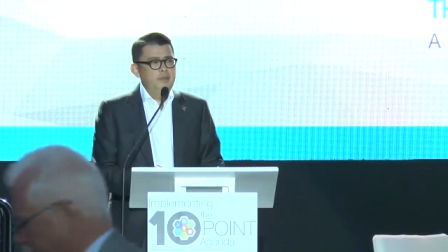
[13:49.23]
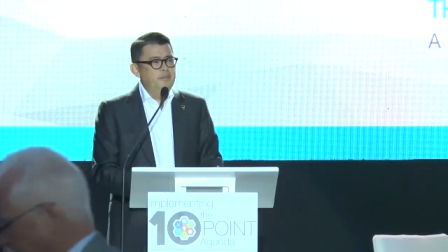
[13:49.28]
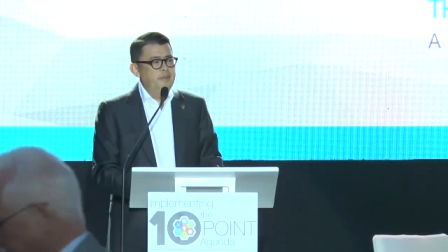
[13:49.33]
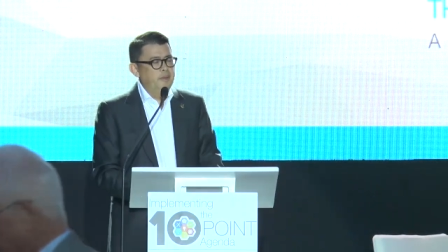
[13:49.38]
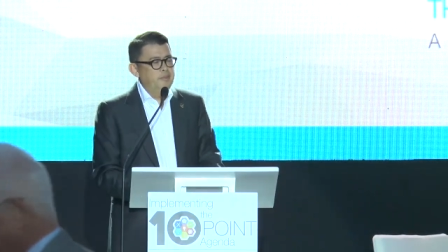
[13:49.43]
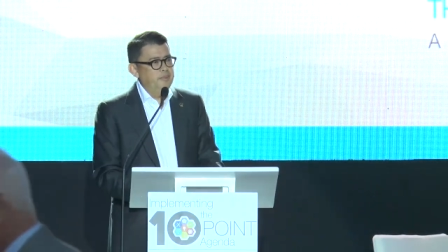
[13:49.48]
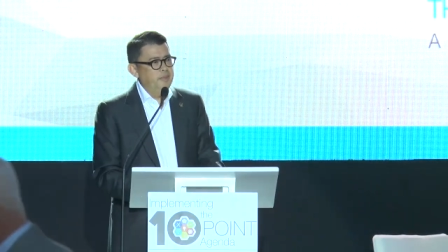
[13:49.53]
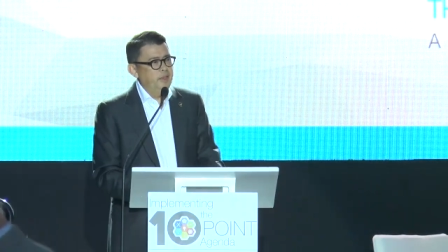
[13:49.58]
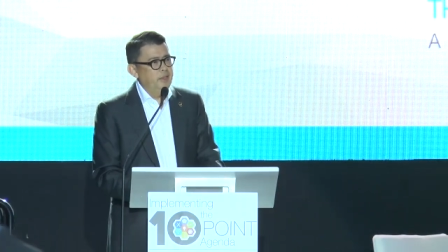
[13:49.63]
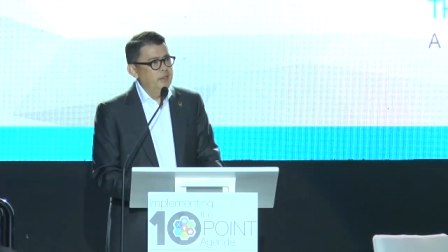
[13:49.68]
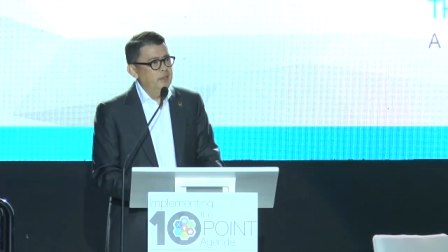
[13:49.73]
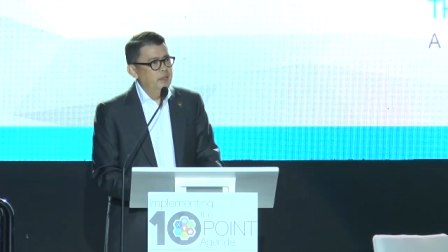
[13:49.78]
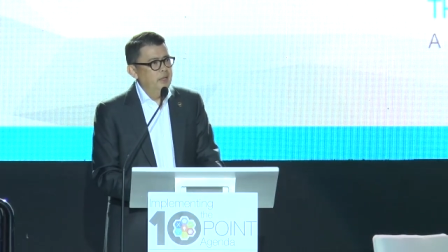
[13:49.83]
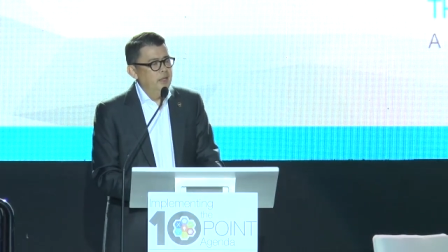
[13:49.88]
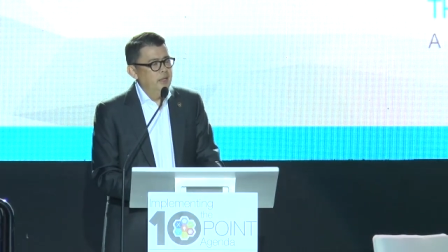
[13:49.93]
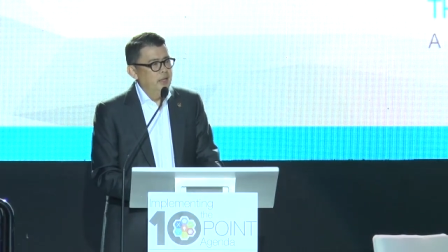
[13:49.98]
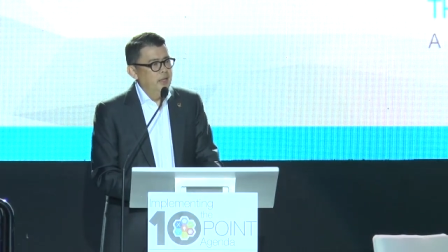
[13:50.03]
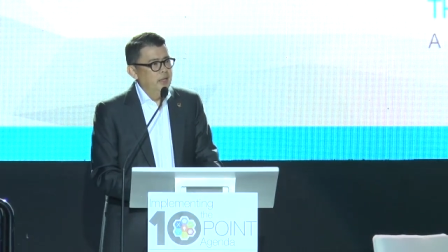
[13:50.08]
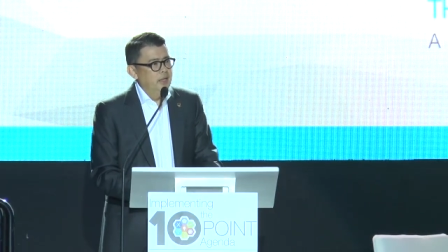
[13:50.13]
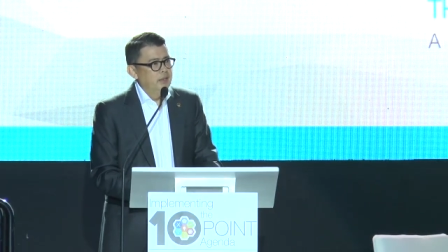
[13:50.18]

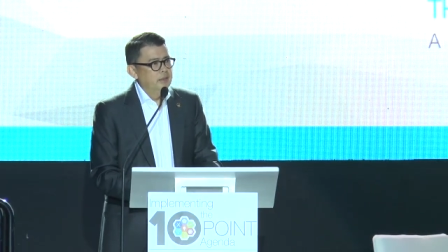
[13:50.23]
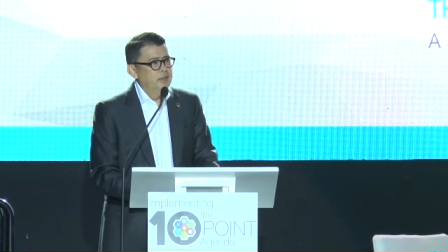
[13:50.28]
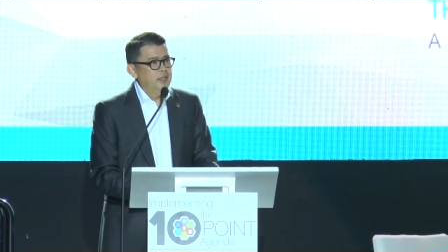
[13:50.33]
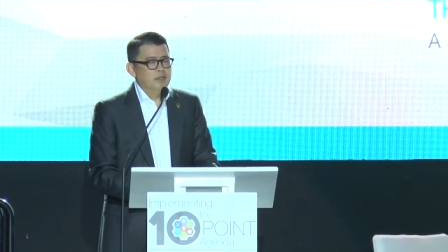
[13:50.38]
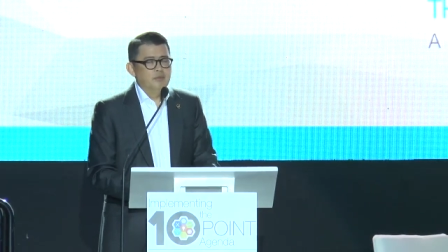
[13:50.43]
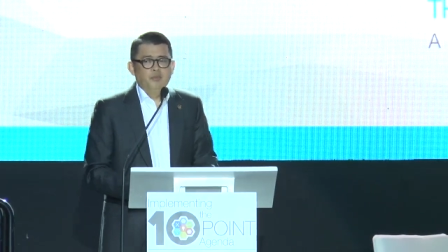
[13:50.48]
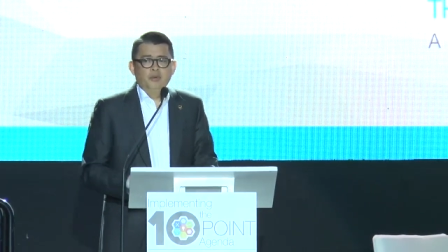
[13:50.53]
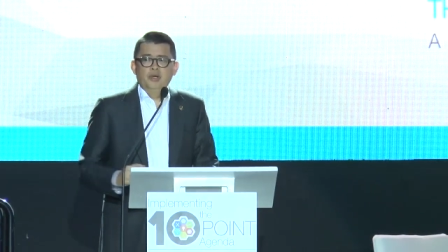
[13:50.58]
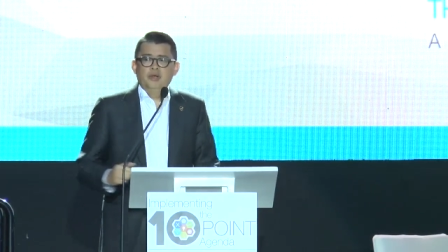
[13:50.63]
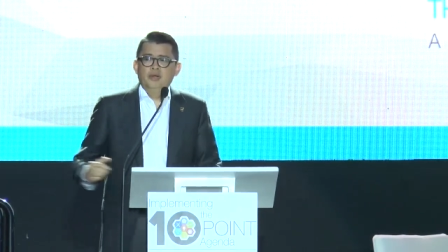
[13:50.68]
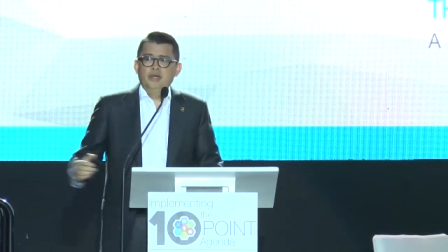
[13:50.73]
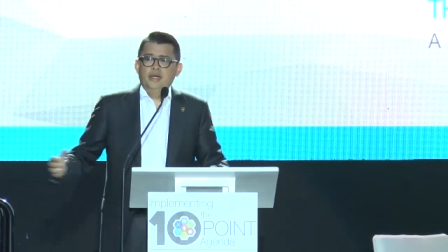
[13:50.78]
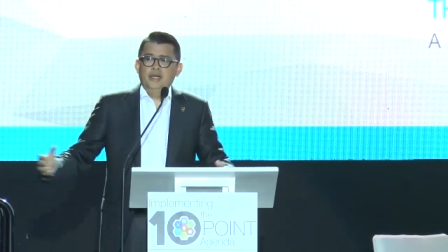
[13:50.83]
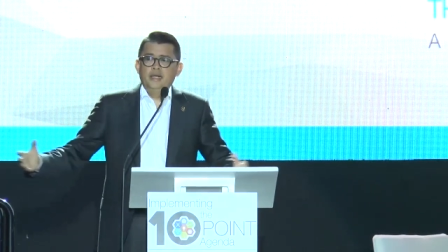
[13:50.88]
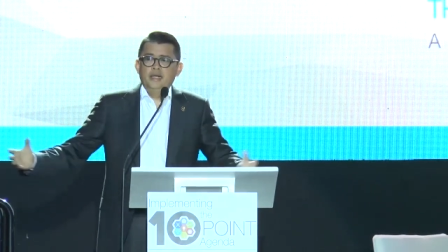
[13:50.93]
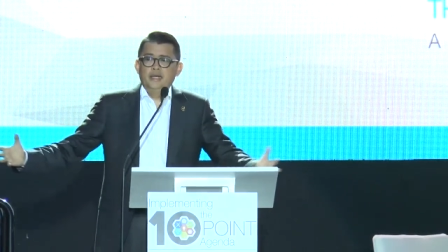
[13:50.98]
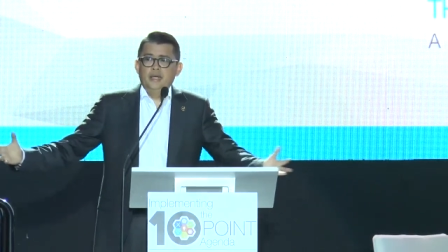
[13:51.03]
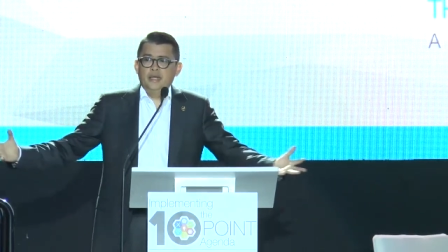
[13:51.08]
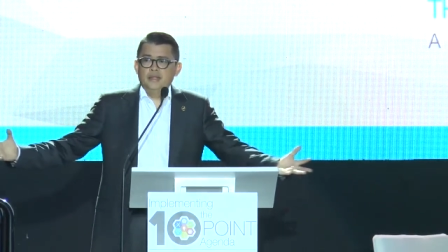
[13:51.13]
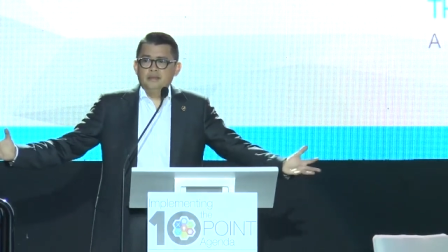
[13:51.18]
PPP that will
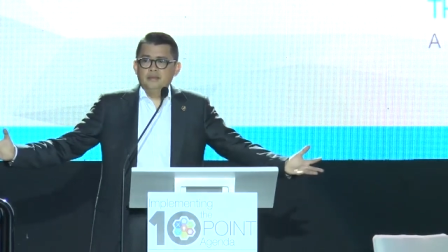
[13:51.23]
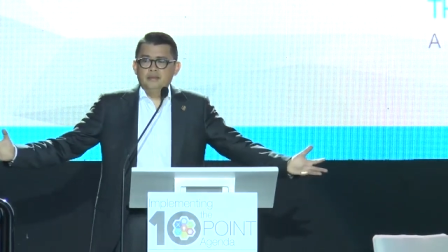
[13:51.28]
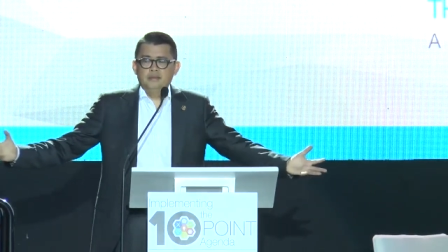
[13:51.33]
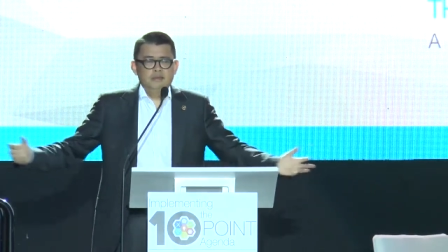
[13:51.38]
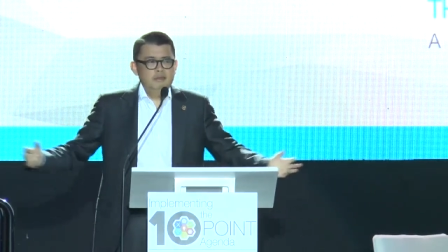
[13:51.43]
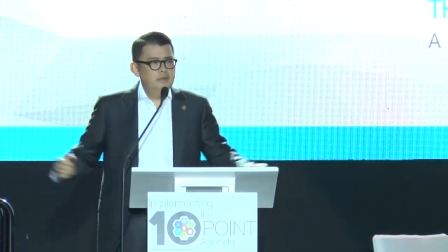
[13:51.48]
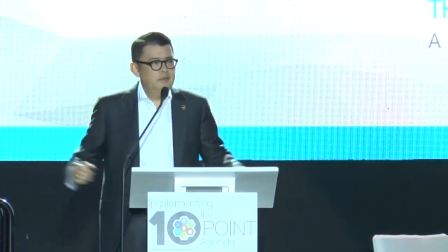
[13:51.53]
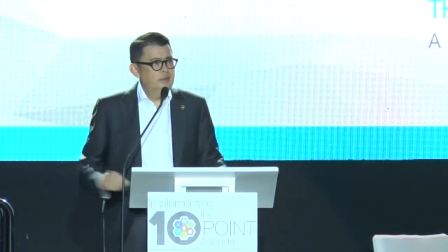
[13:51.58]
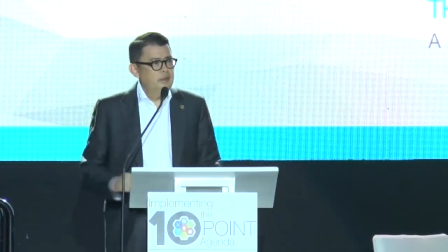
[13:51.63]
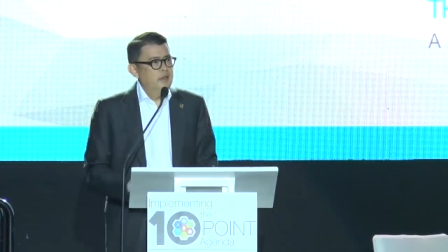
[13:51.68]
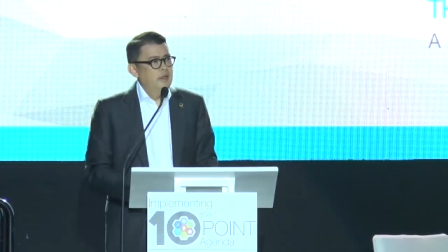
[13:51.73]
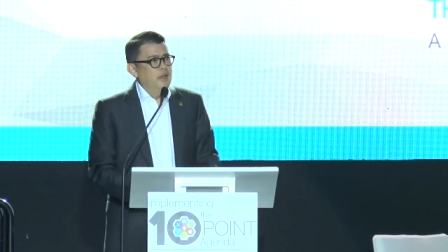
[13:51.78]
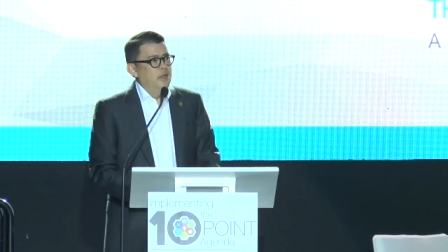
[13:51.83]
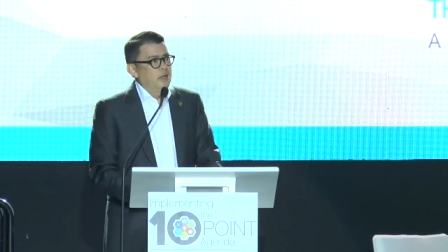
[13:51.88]
really get